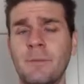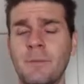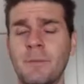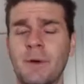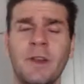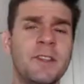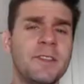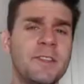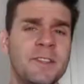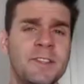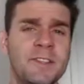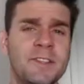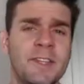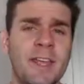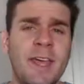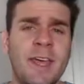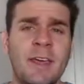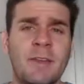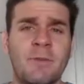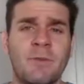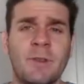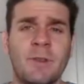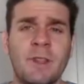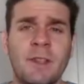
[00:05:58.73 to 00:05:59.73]
But I
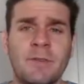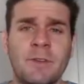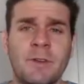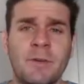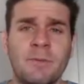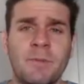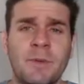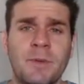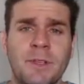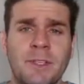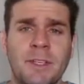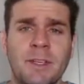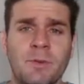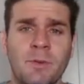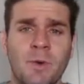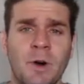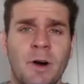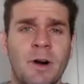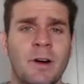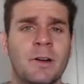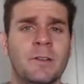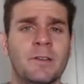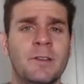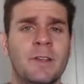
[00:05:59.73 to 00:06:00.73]
understand we live in a busy
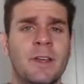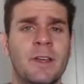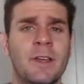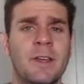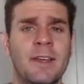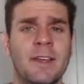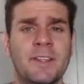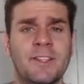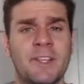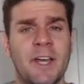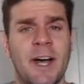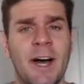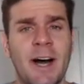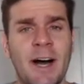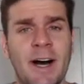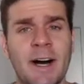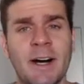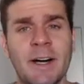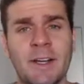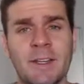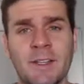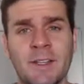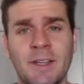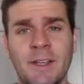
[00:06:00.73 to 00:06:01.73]
world. It's
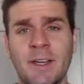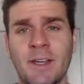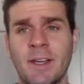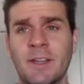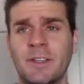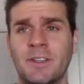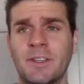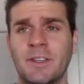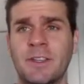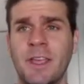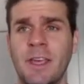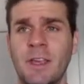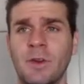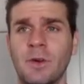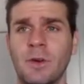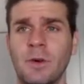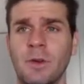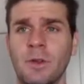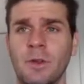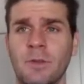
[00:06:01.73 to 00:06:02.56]
hard to get